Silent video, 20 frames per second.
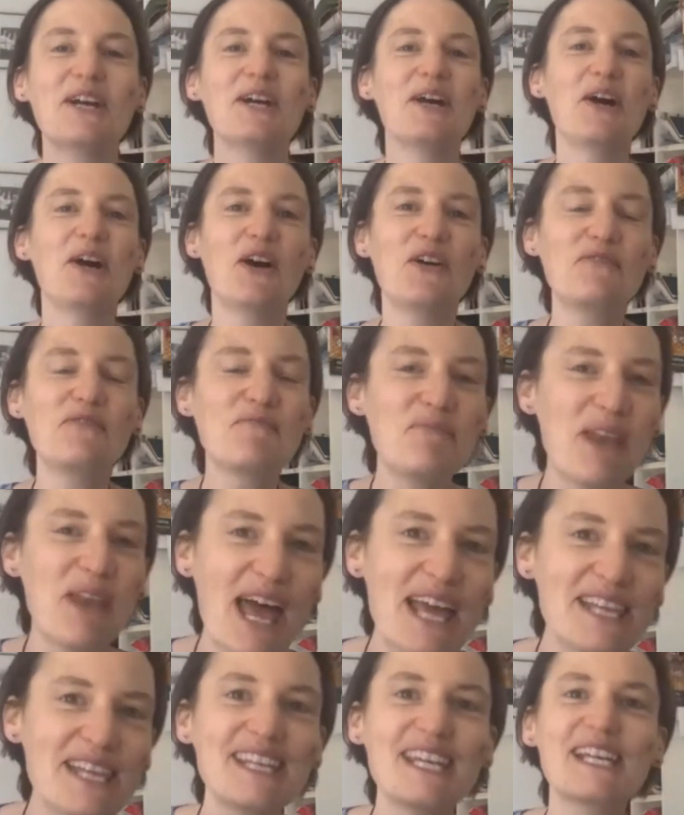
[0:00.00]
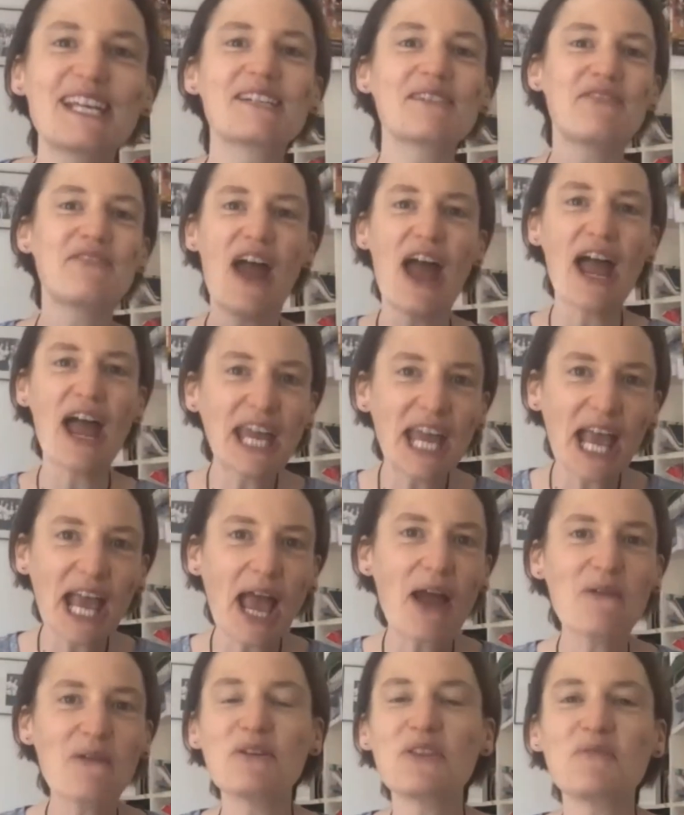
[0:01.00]
of blessings, of hanging
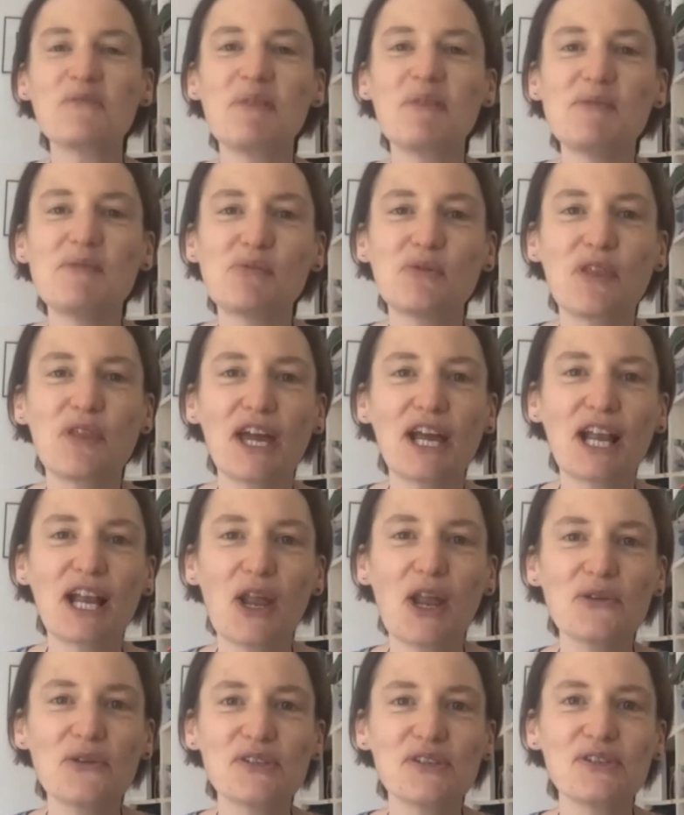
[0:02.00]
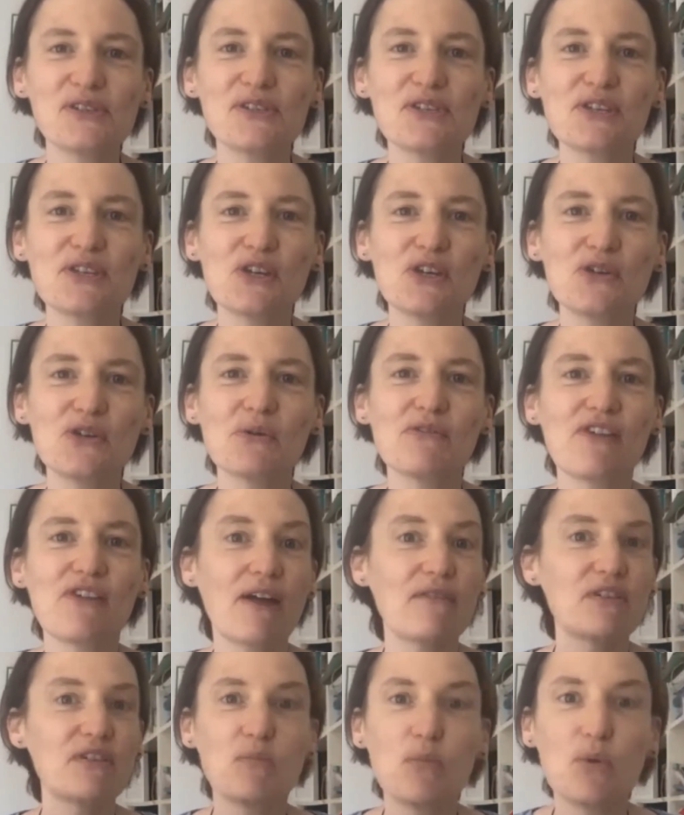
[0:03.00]
out with the people they're closest to, of
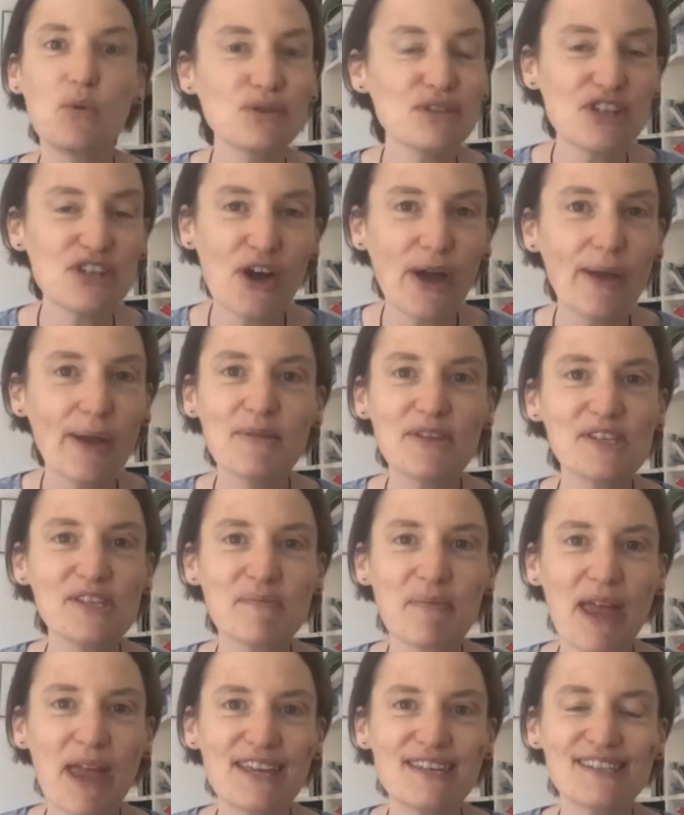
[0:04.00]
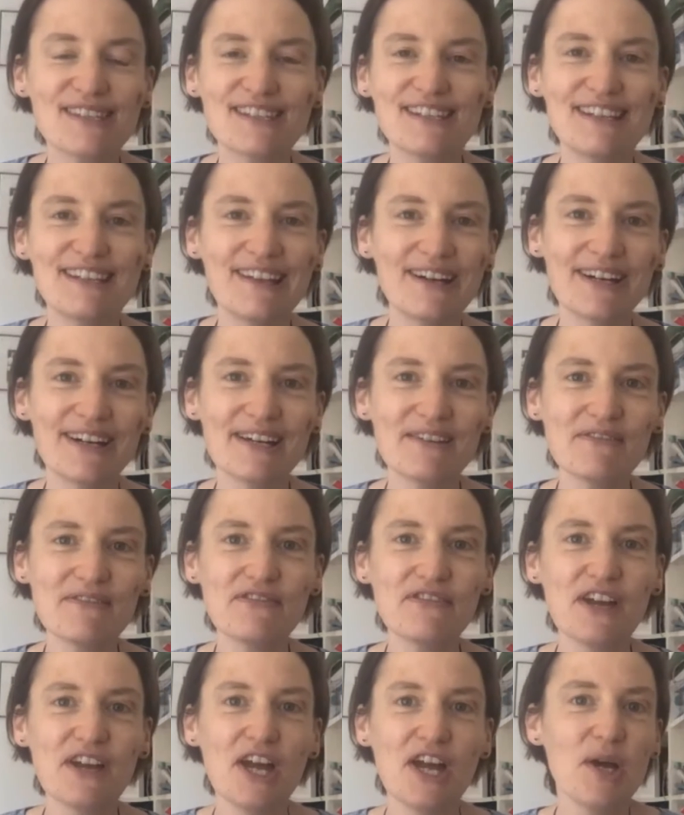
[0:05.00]
having more time and space in life.
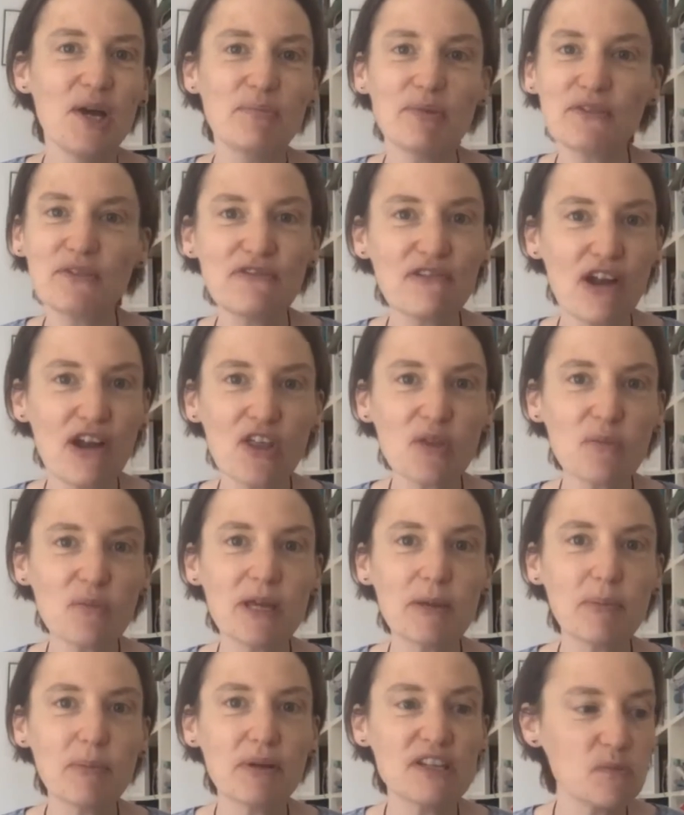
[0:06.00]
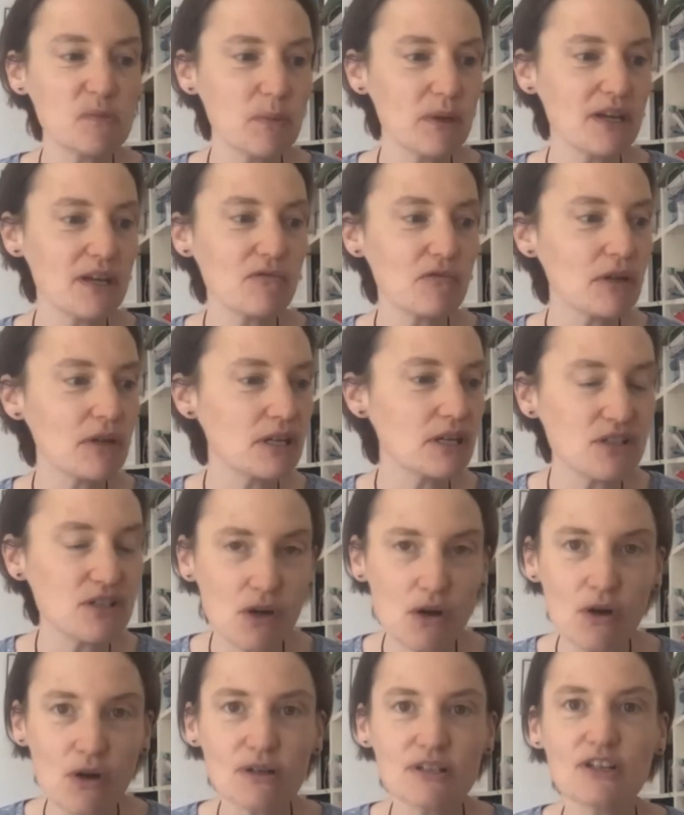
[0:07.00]
But for other people, it's been a really
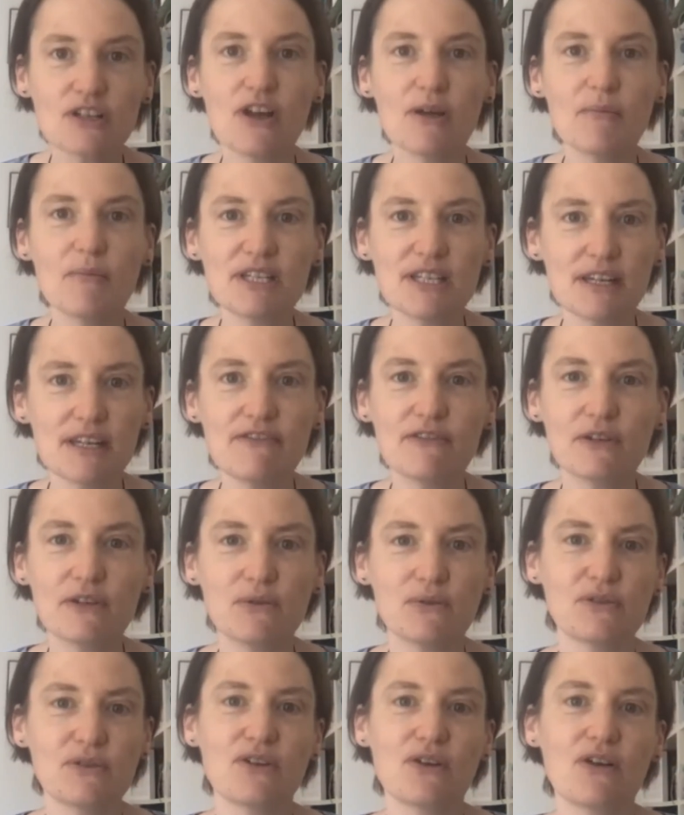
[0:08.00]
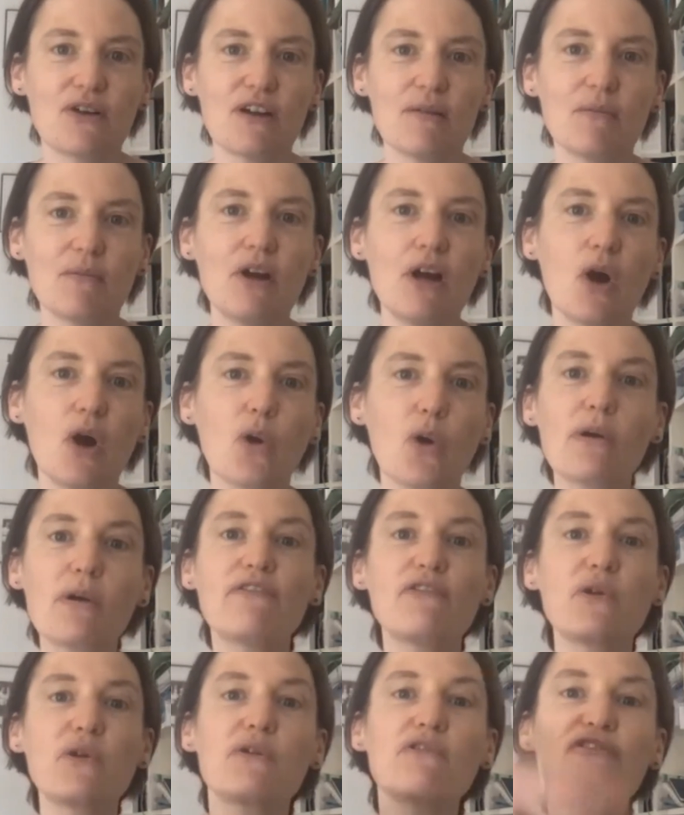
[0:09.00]
dark time, a difficult time. Or if
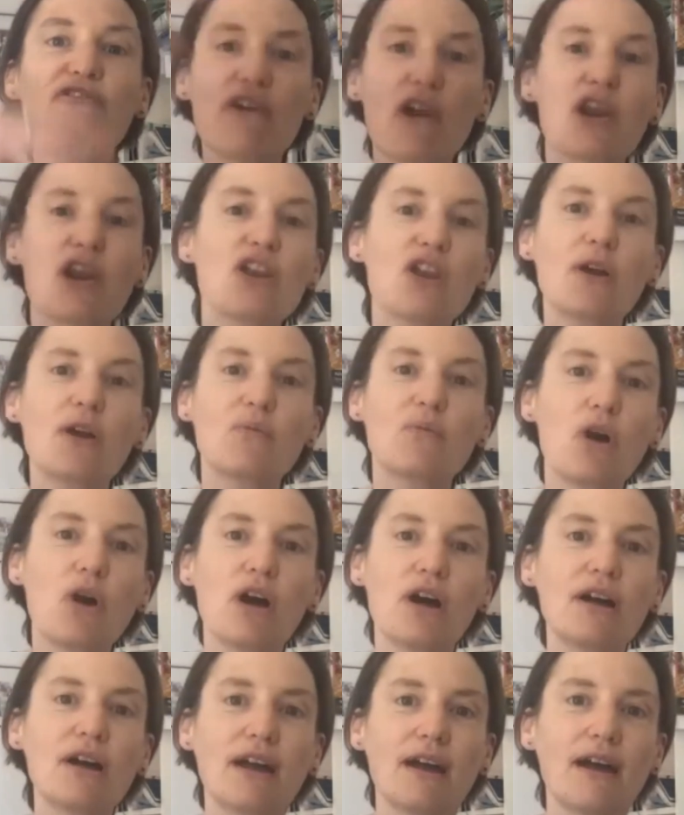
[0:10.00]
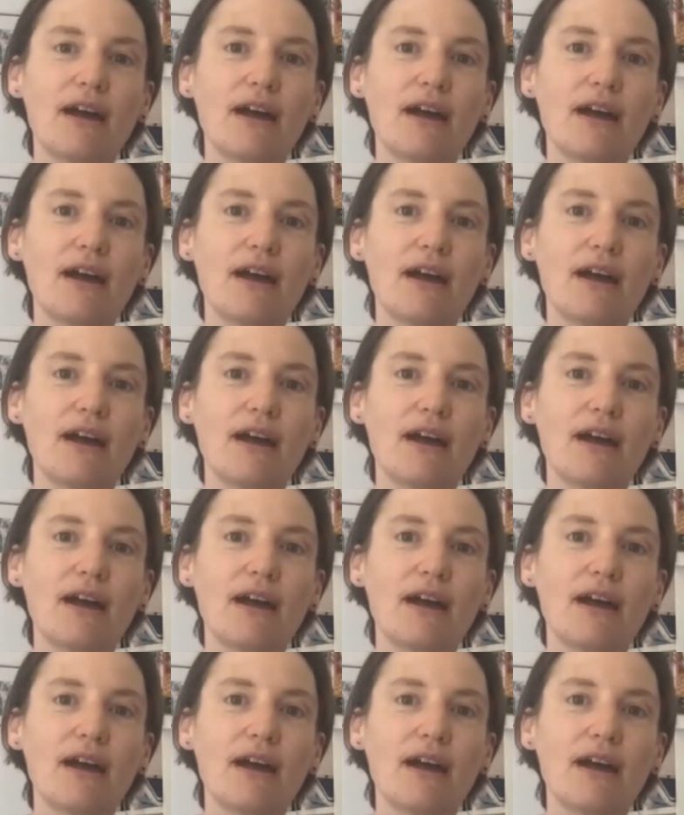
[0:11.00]
you're a frontline worker,